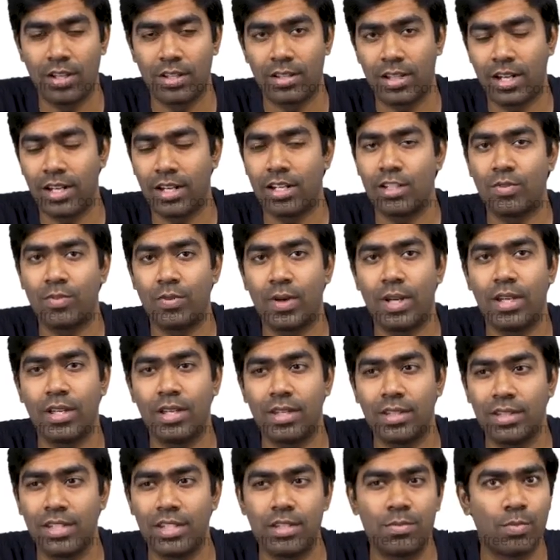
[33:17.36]
That is why
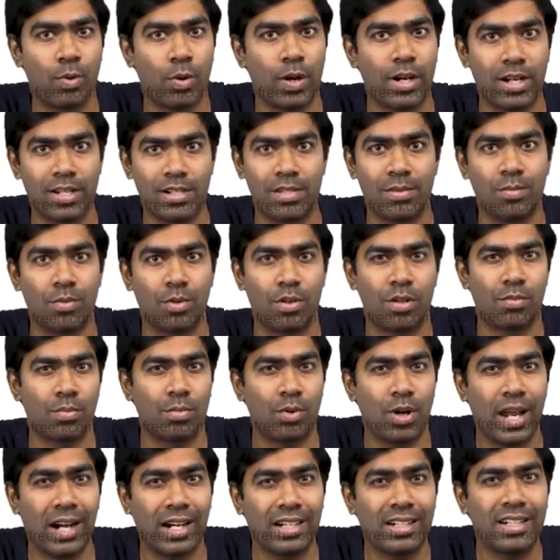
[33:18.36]
this point is important.
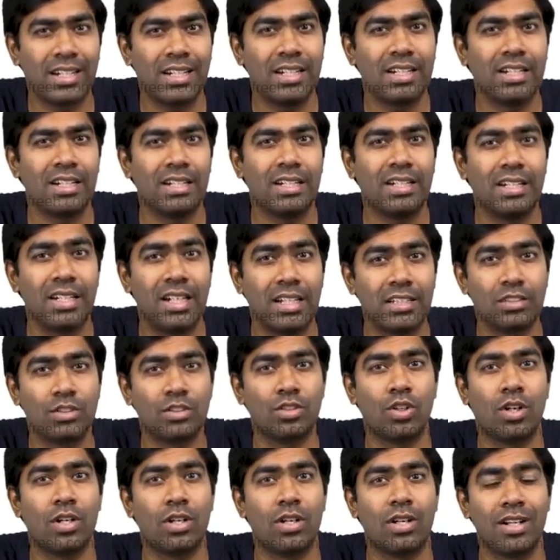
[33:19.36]
Prolactin does
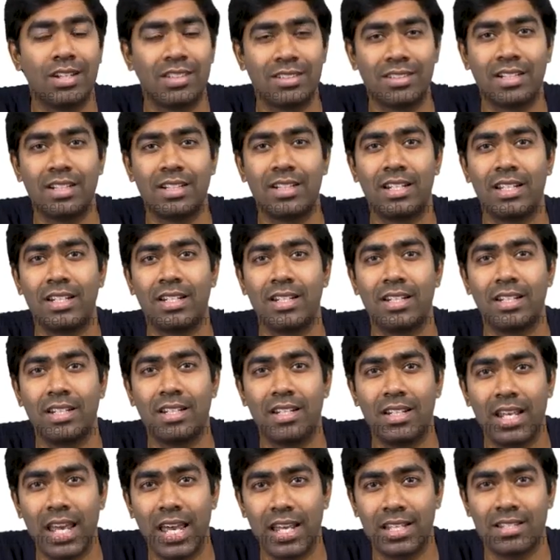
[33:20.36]
not result in
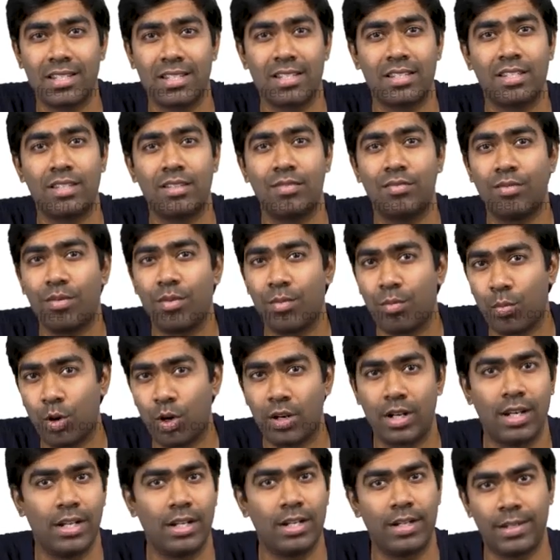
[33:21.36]
excessive
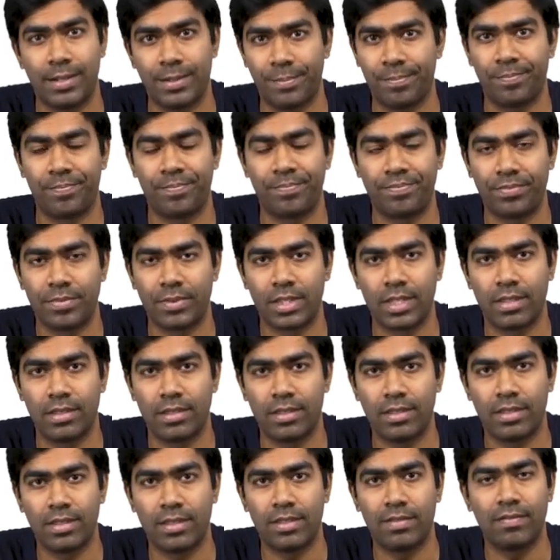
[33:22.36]
mortality,
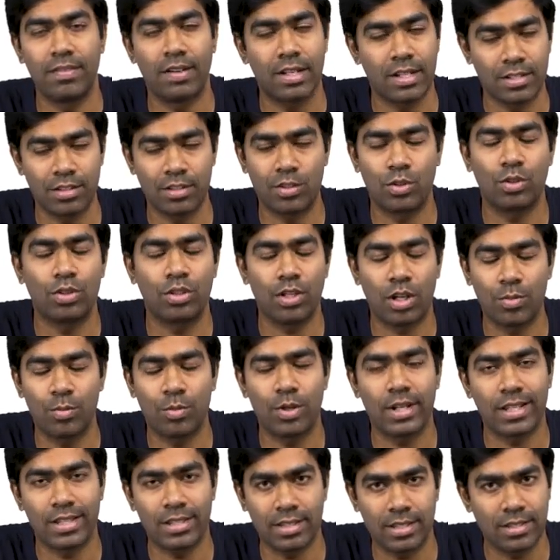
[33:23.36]
whereas growth hormone
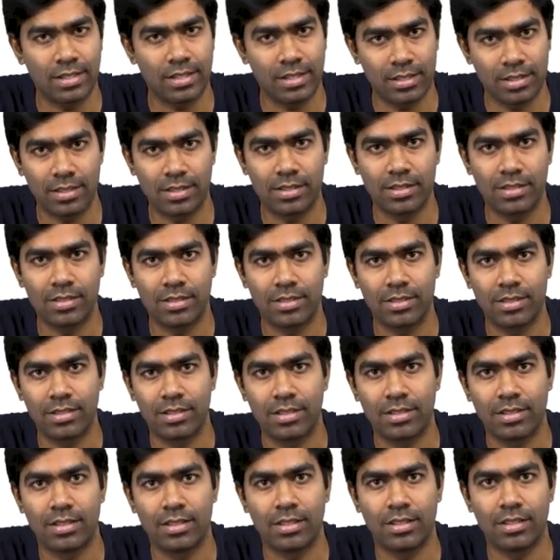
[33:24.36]
excesses.
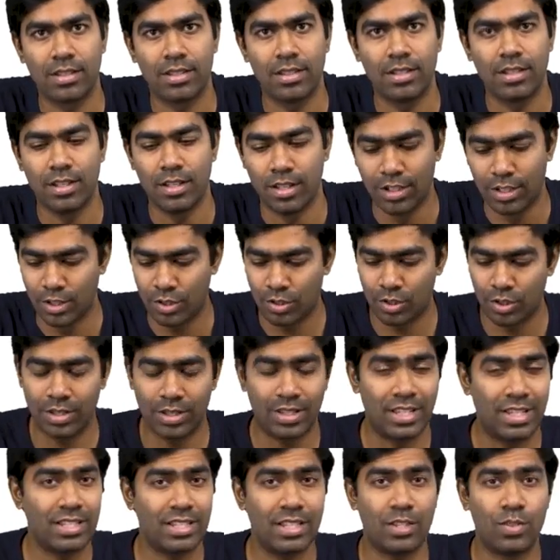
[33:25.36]
So
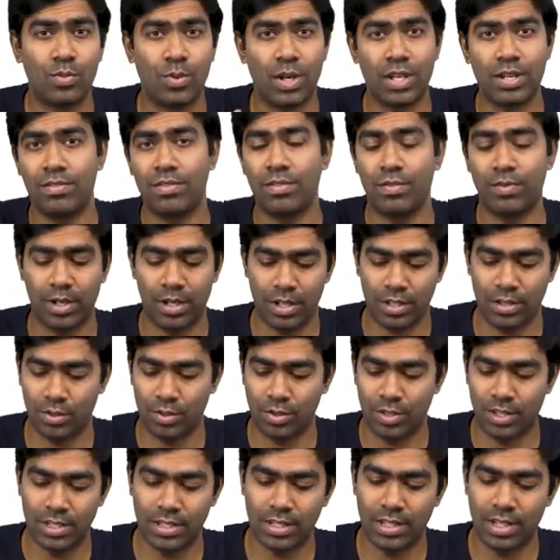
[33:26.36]
this is why we worry. So
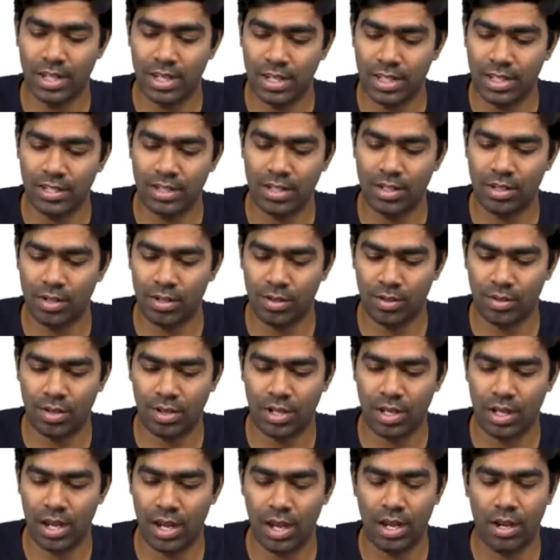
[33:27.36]
this is the reason
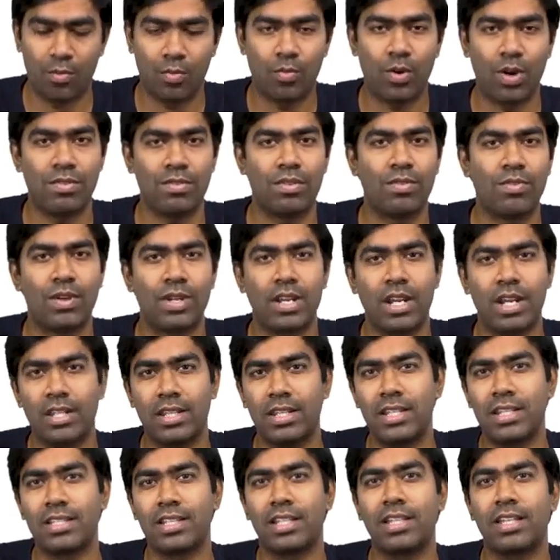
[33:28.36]
and why we worry, and
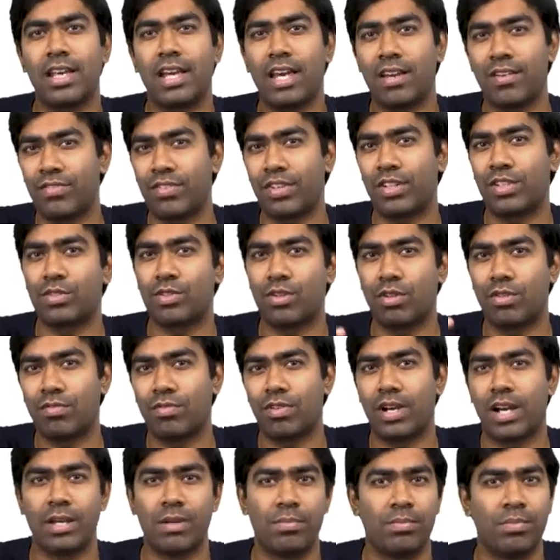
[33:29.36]
these are the effects of
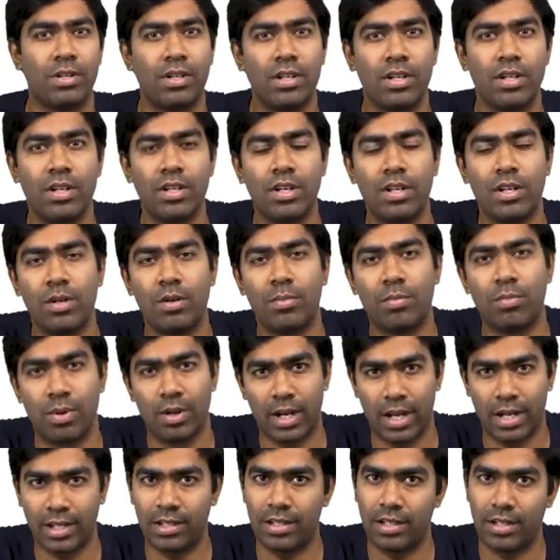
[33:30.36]

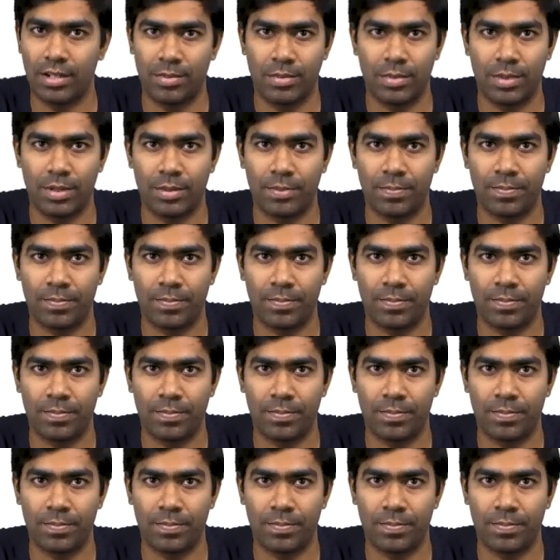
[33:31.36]
hyperprolactinemia.